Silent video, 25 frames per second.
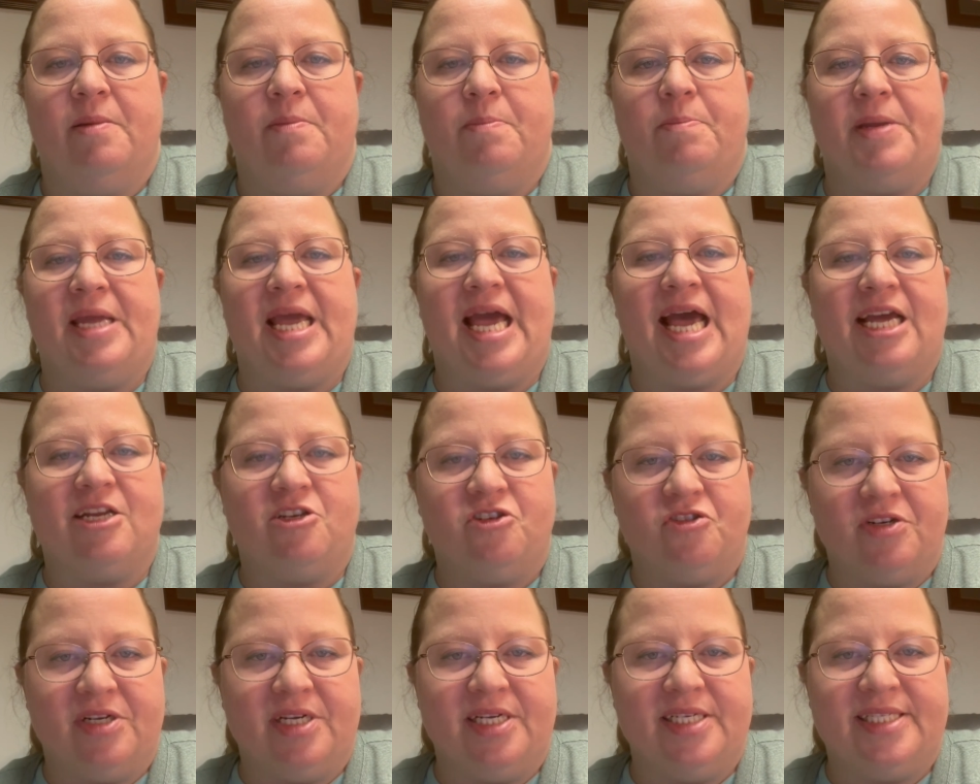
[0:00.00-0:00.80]

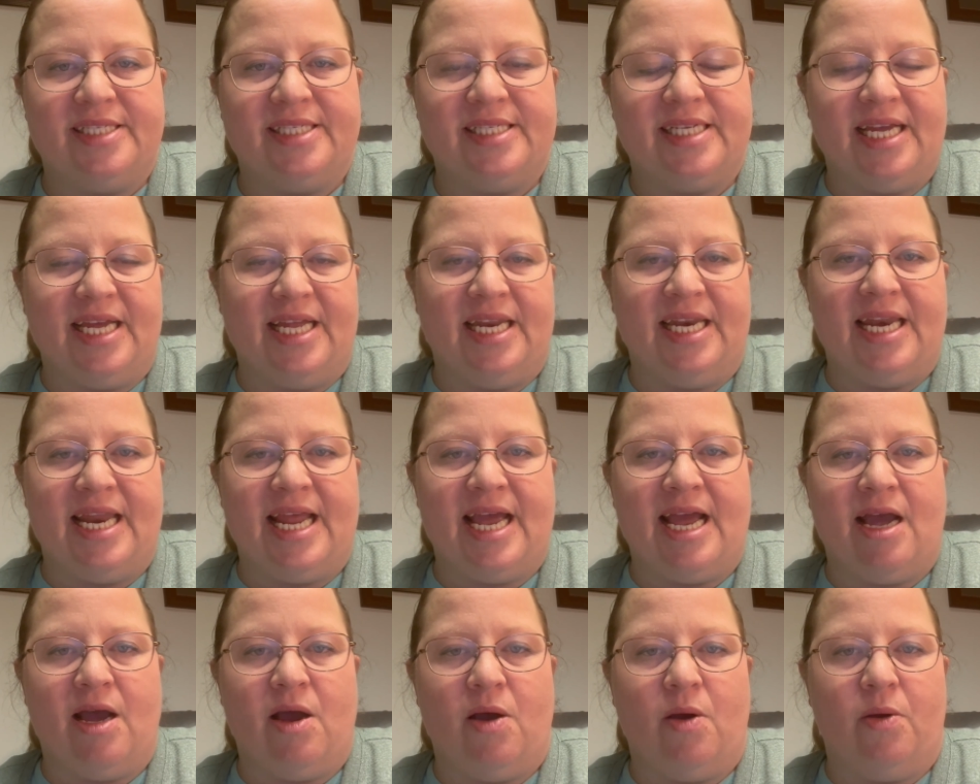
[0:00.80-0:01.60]
Beatrice, and
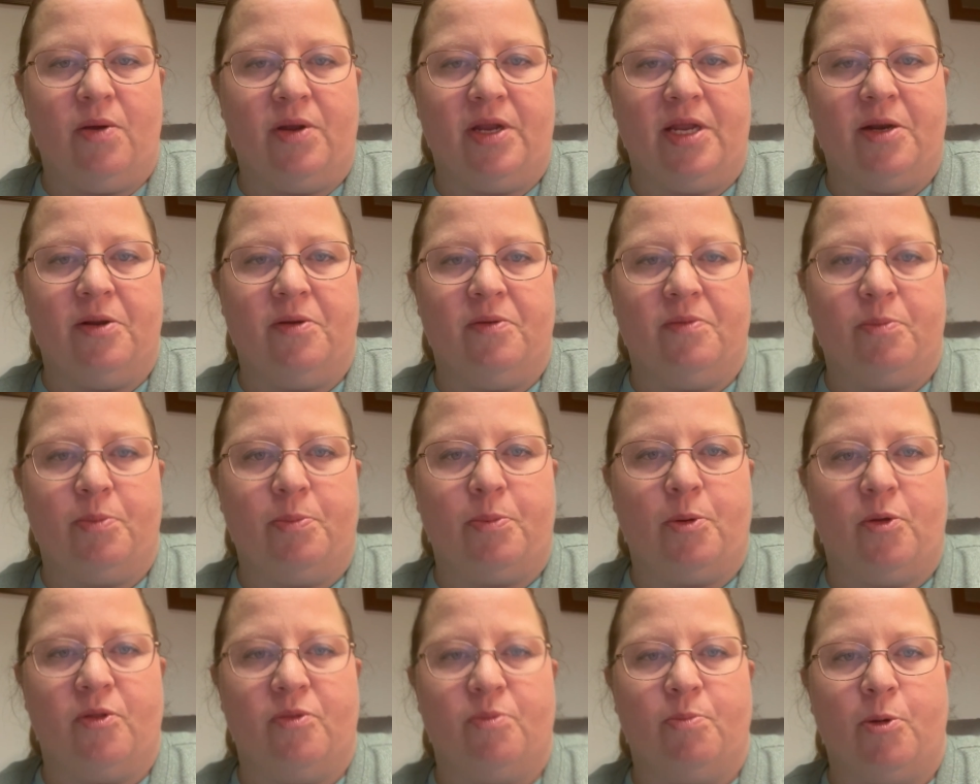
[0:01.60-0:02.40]
now
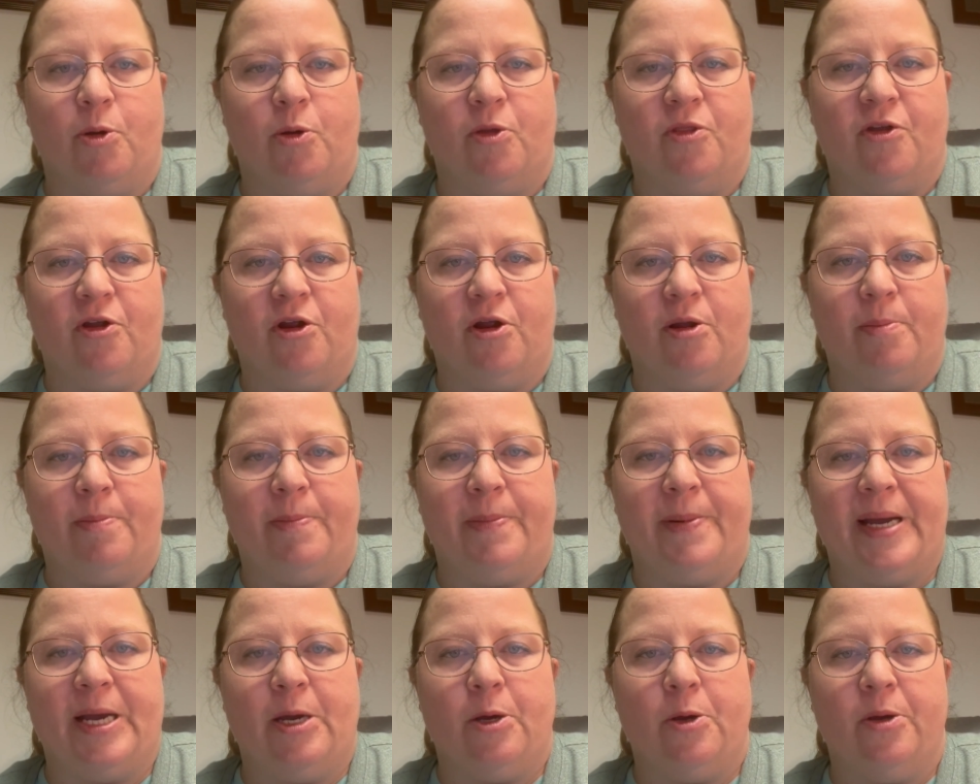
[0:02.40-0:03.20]
both are
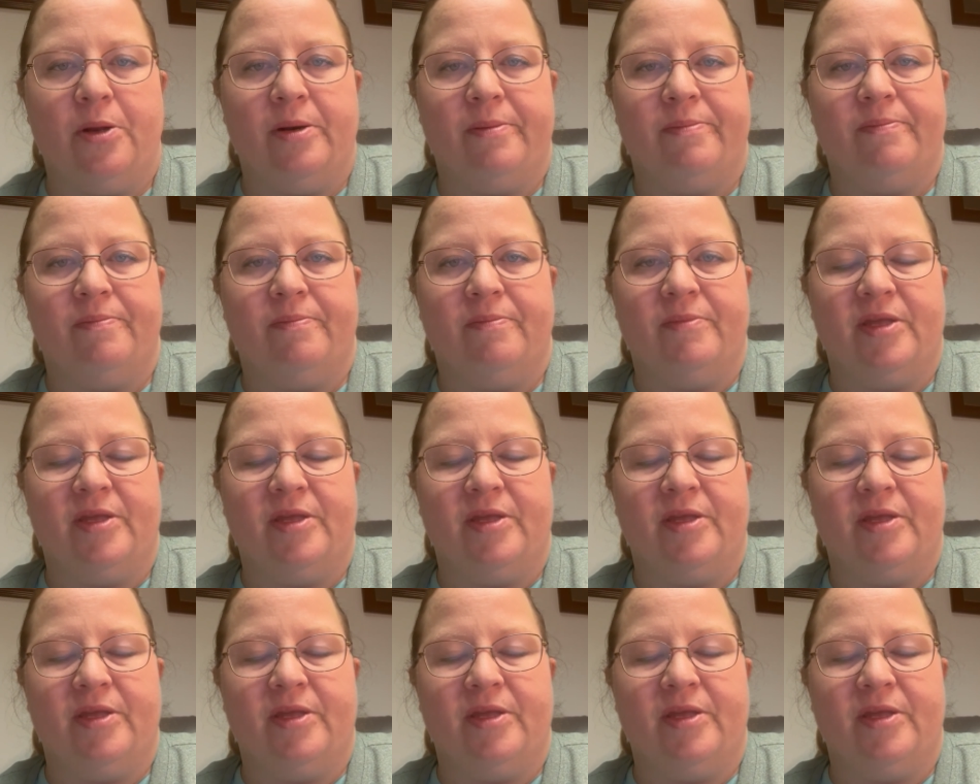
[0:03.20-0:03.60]
about